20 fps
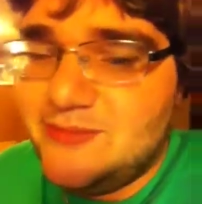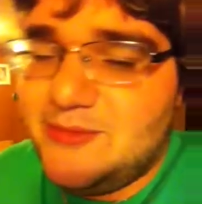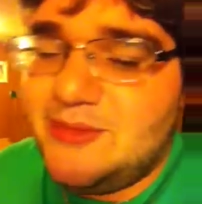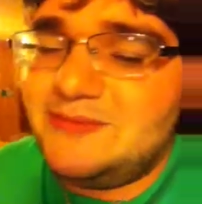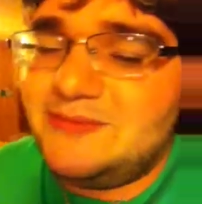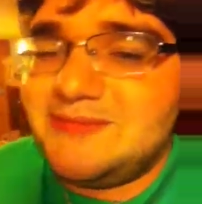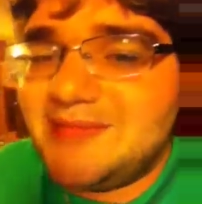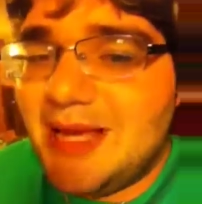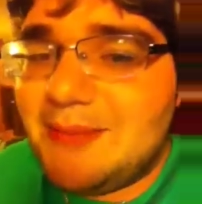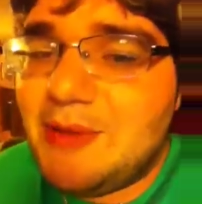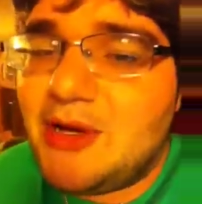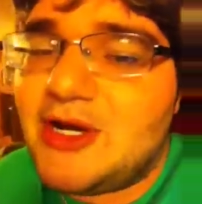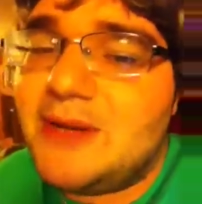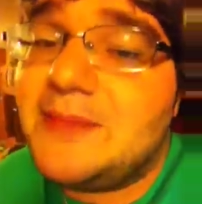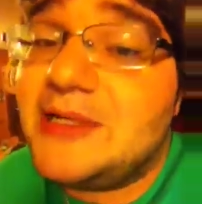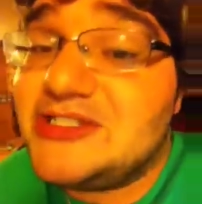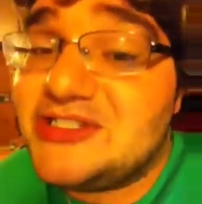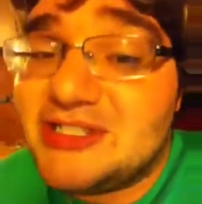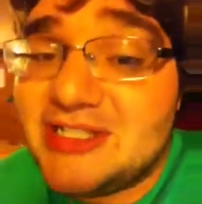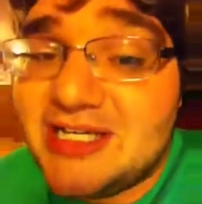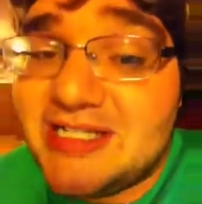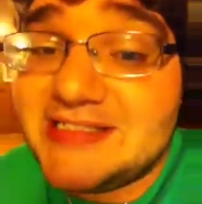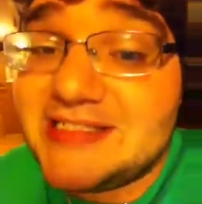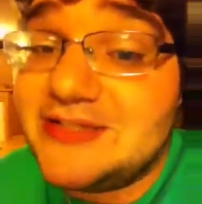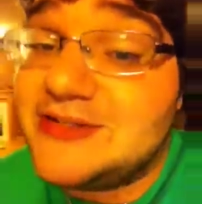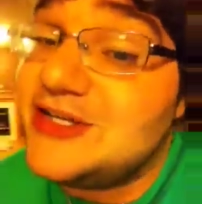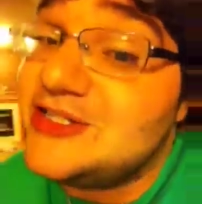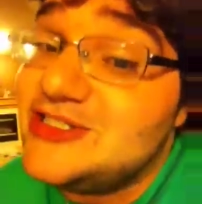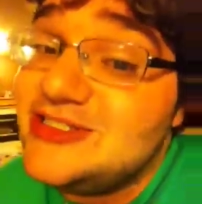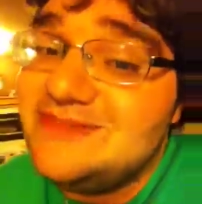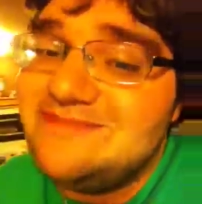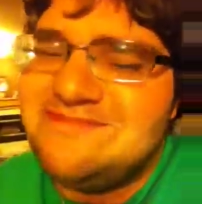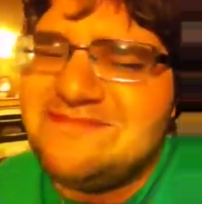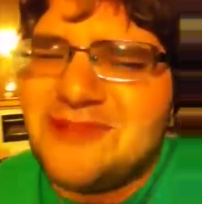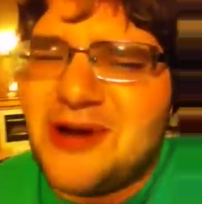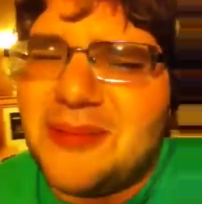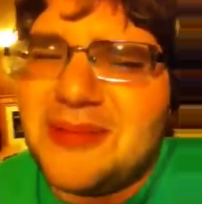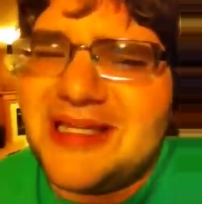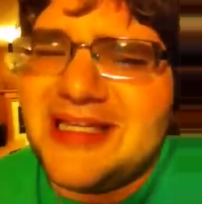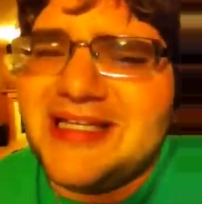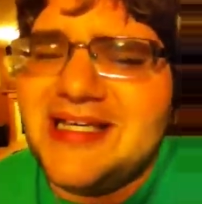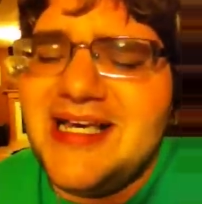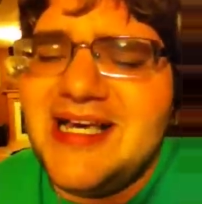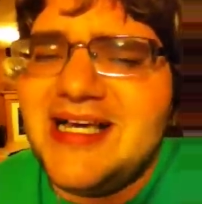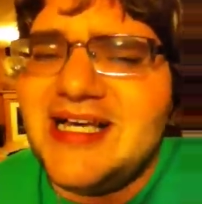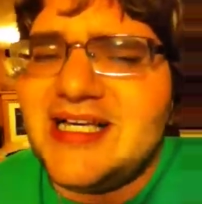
well, I'm not going to punch your lights out. I'll just probably